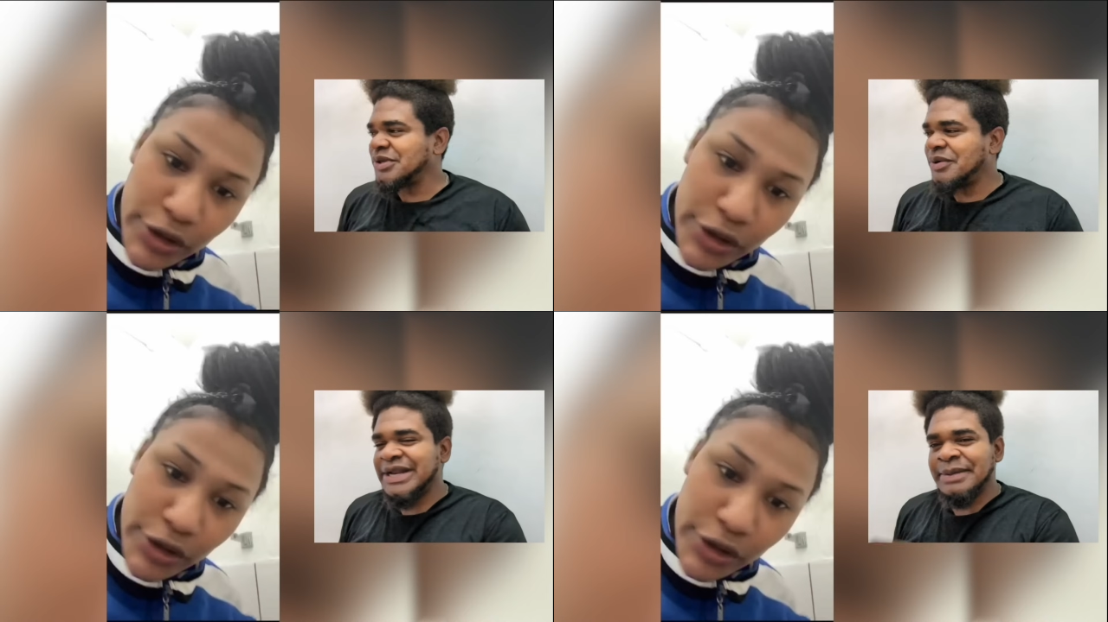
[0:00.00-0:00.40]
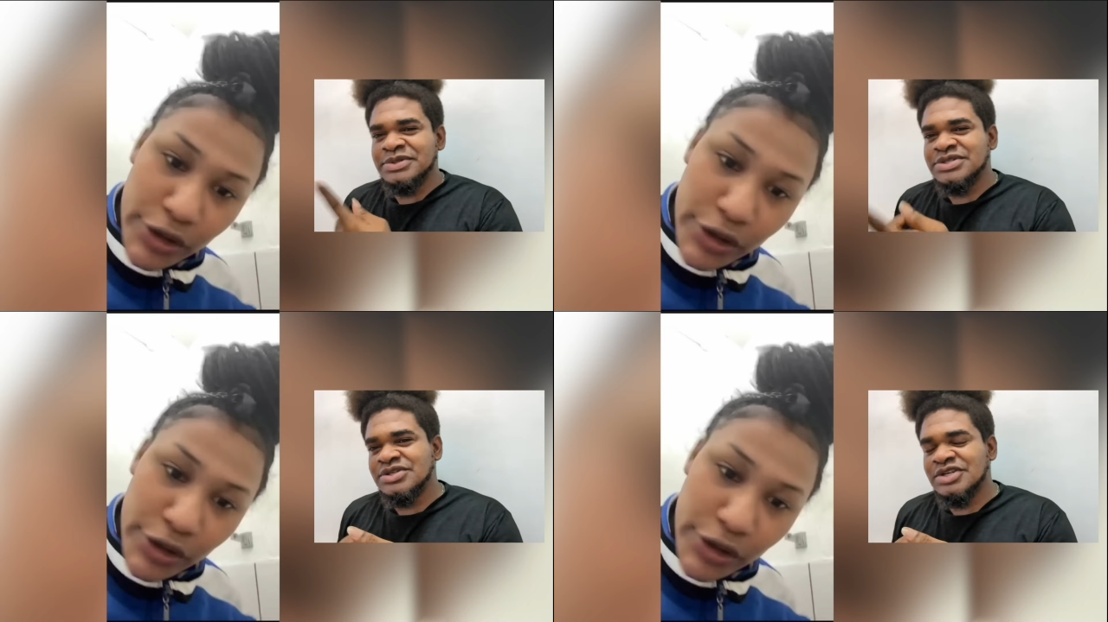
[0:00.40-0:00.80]
Speaker 1: a while, that
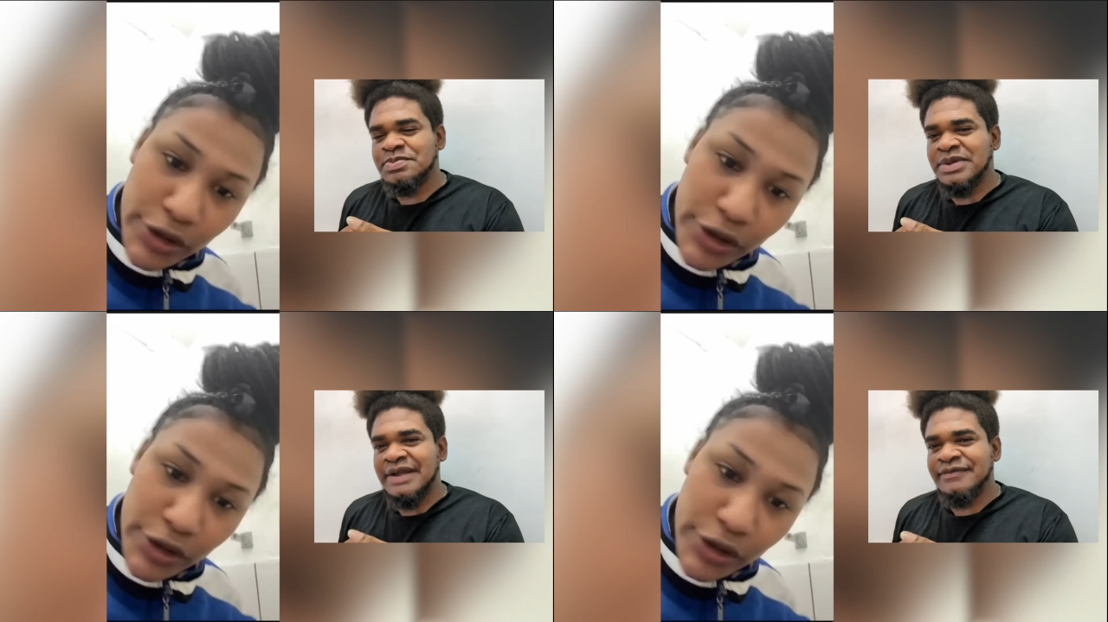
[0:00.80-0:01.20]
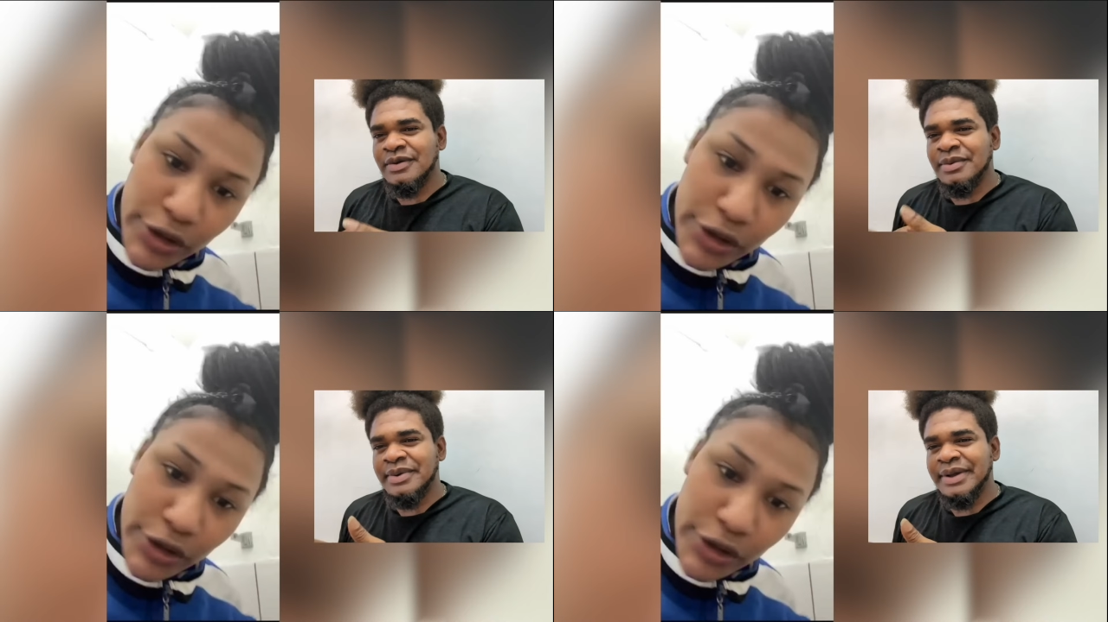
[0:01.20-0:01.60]
person just paid that
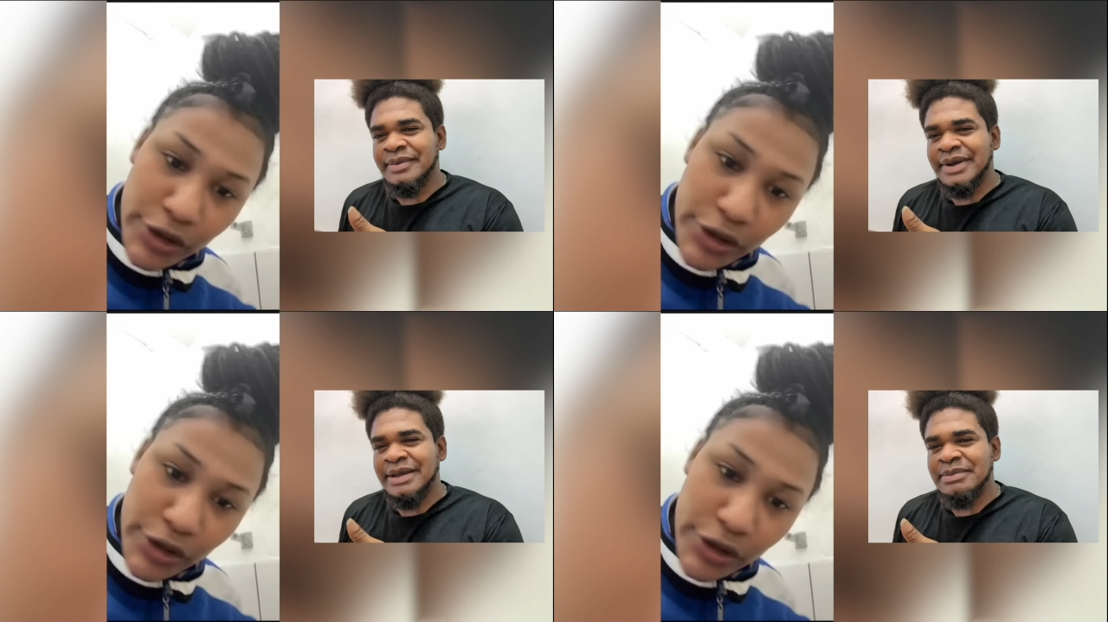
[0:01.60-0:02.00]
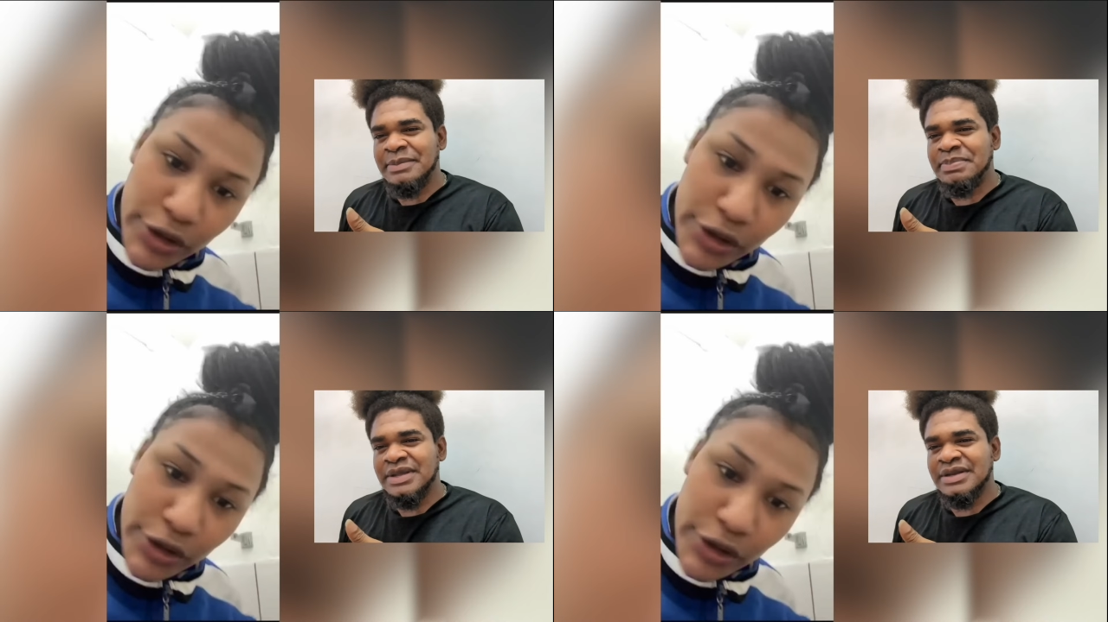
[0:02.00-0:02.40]
for it. Why, why am
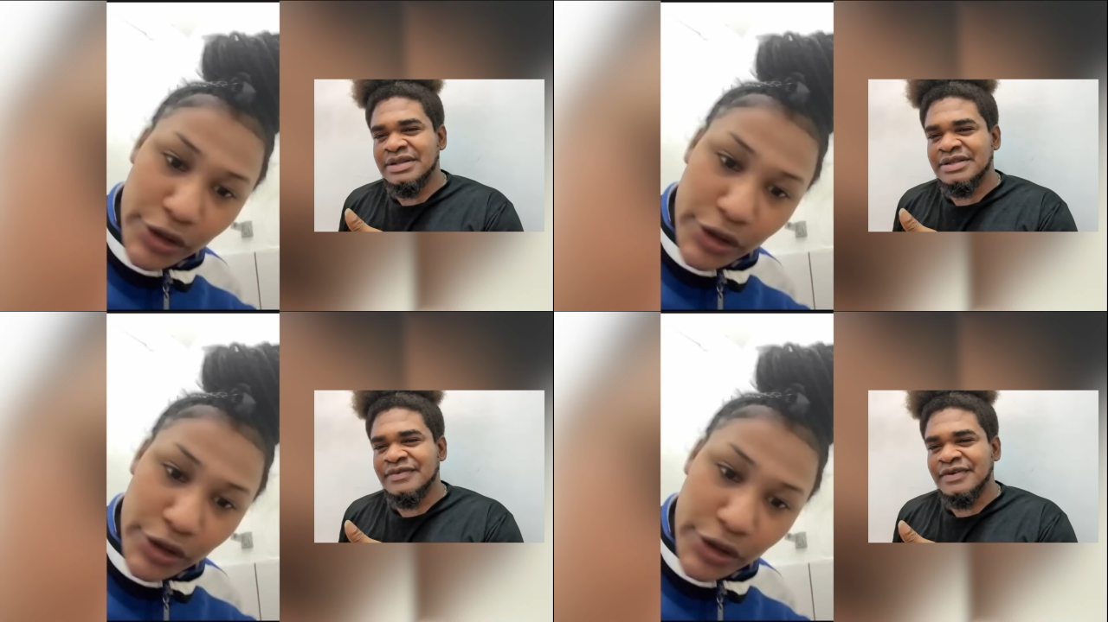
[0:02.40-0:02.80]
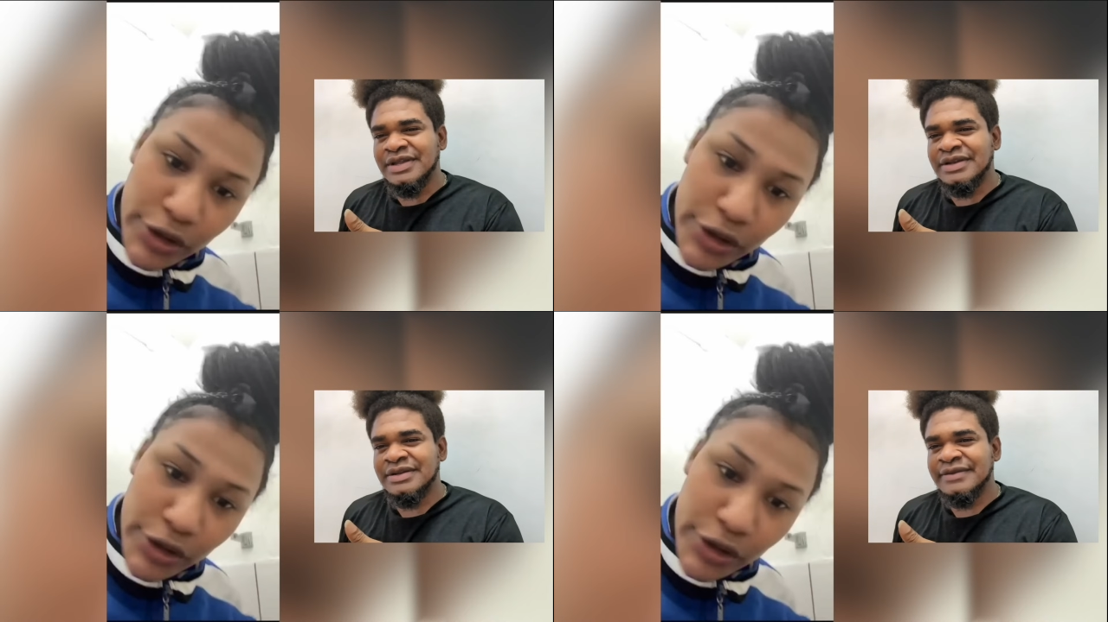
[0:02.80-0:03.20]
I paying this for
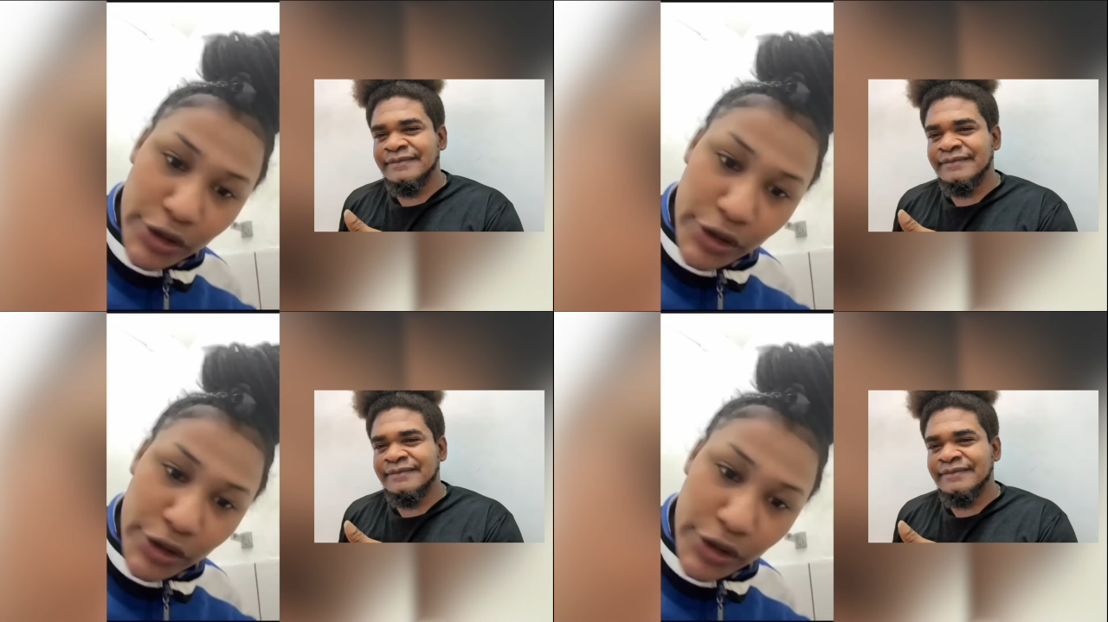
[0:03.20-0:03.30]
it?